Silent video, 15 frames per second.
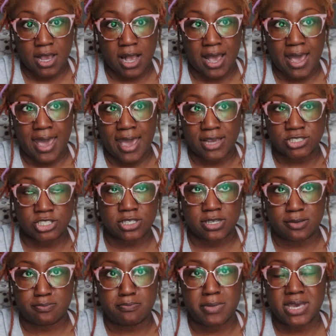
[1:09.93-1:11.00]
I
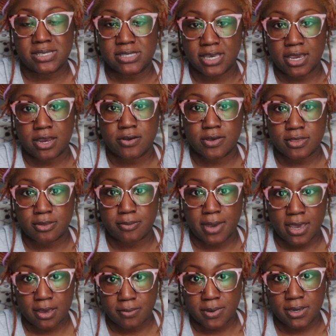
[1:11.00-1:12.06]
actually miscarried the
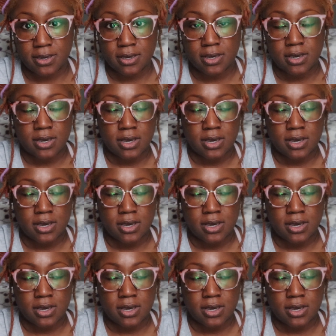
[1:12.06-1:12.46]
baby